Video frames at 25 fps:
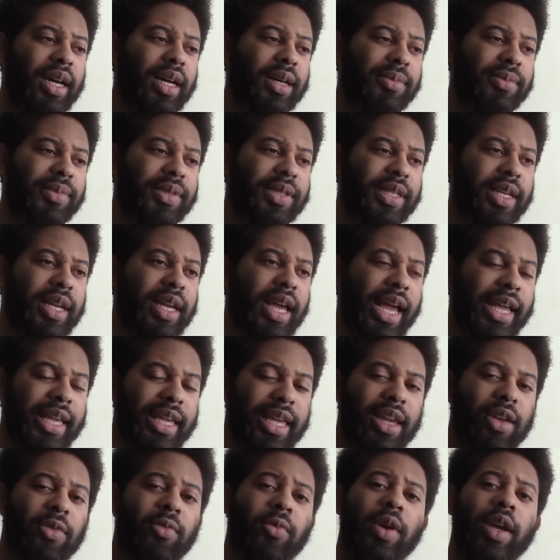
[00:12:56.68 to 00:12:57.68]
said, I
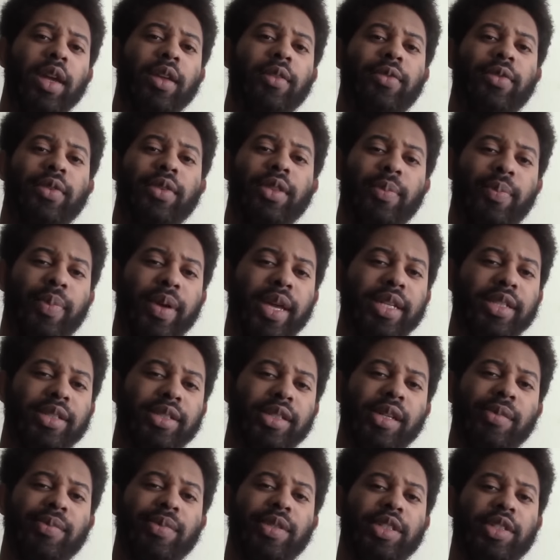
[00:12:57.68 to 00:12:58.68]
can't wait for the
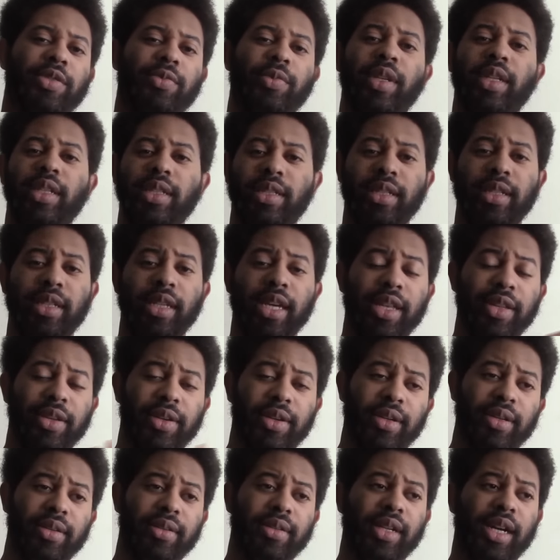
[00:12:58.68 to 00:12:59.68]
pendulum to swing to the
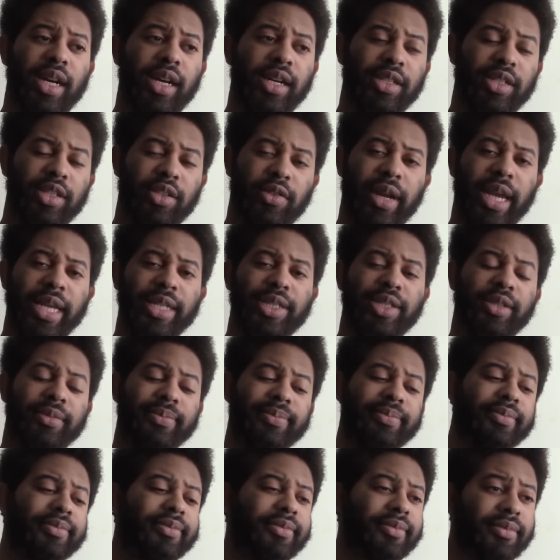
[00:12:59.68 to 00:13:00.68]
other direction.
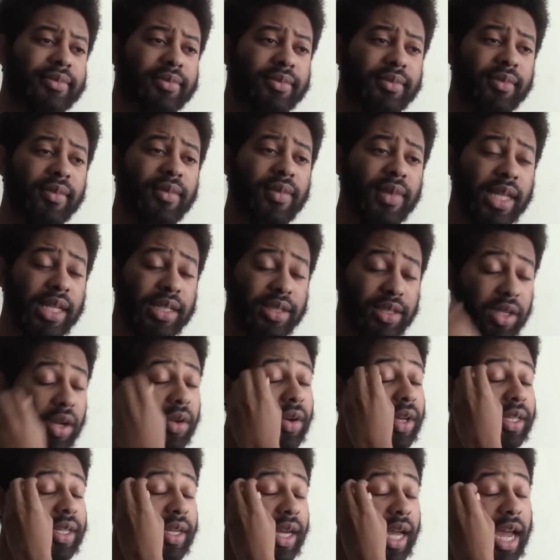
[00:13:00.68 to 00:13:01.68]
And
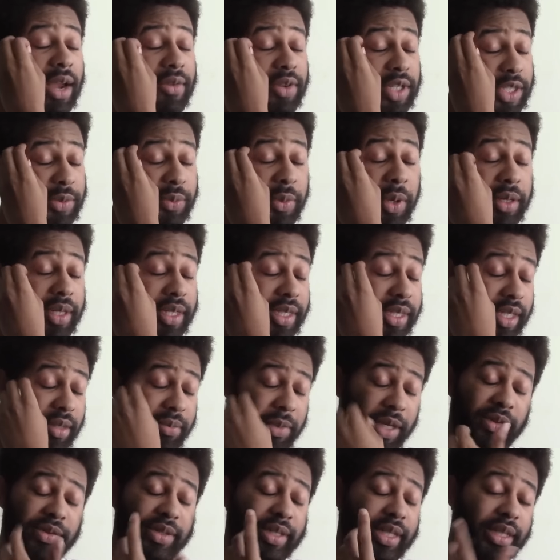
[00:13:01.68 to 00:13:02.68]
some of the, I responded to
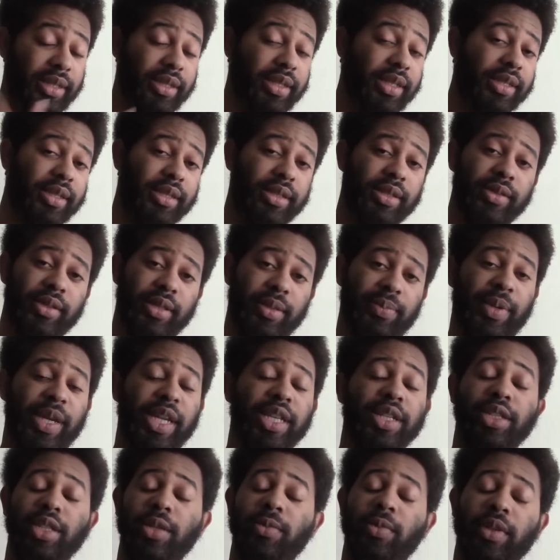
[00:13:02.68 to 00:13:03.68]
him. I was like, look, dude, the
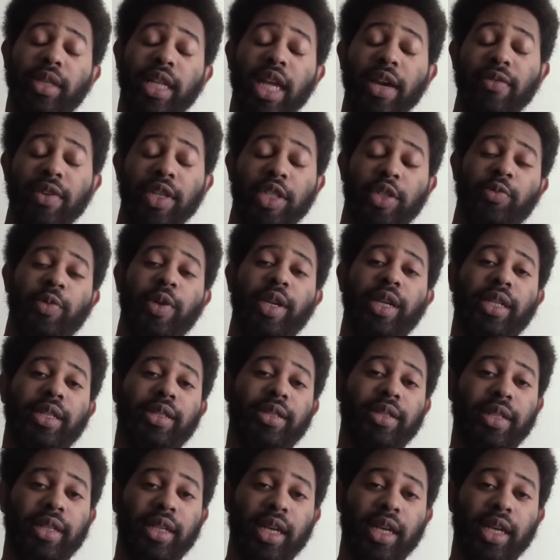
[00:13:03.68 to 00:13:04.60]
pendulum will never swing into the